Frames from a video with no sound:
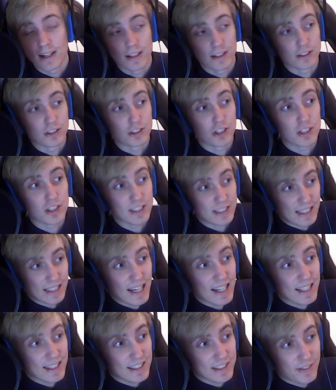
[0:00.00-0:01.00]
just
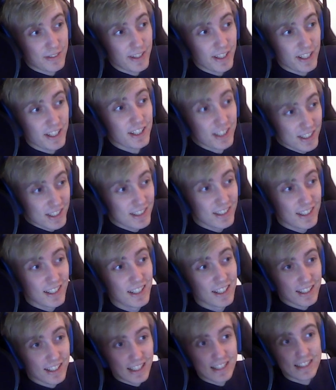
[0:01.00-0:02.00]
that is very good.
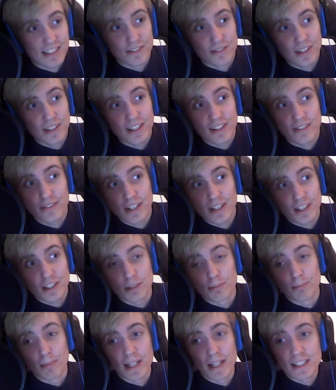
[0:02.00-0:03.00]
That's a very
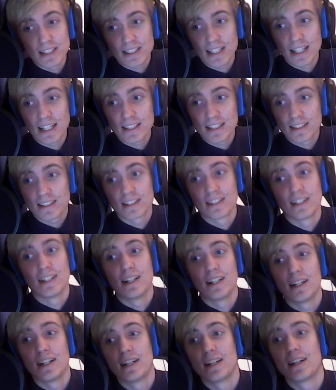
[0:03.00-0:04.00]
good base stat.
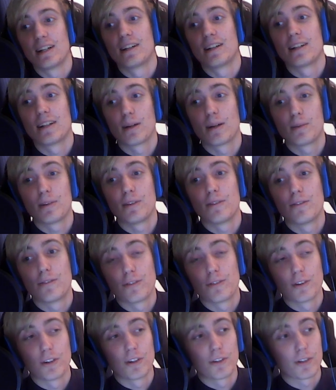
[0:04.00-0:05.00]
I mean,
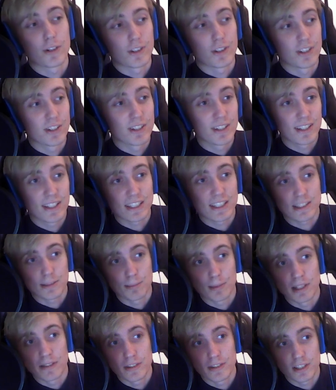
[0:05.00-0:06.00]
for context,
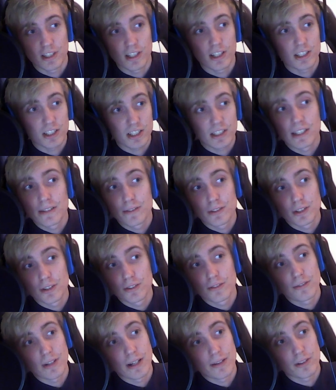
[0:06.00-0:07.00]
Spirit Visage gives you
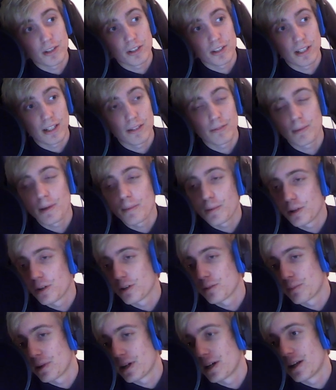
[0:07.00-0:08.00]
500 health. Maybe you
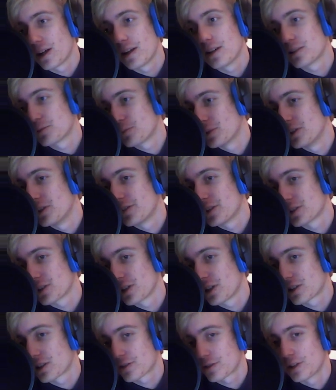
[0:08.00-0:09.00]
don't buy Spirit
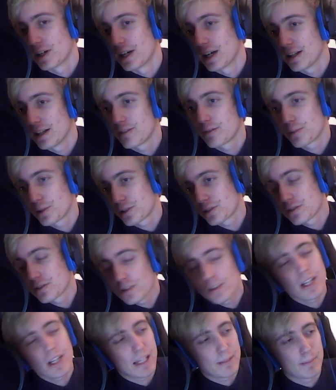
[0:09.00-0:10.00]
Visage for health, but
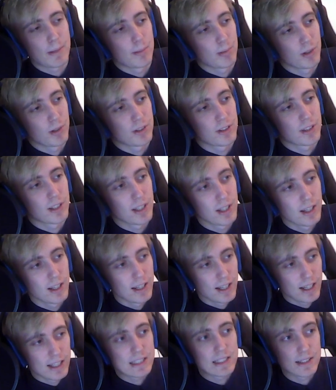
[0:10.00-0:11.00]
you get my point.
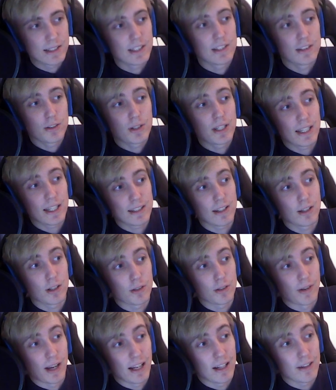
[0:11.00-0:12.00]
You get a lot
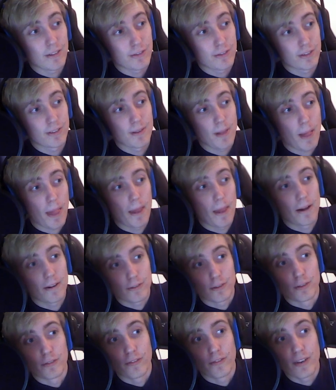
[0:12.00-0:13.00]
of health
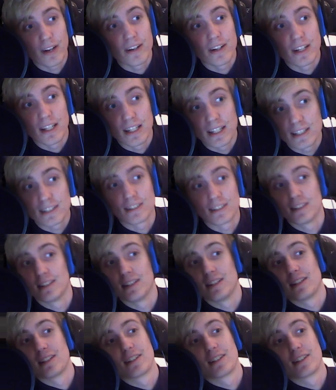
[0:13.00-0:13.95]
for very little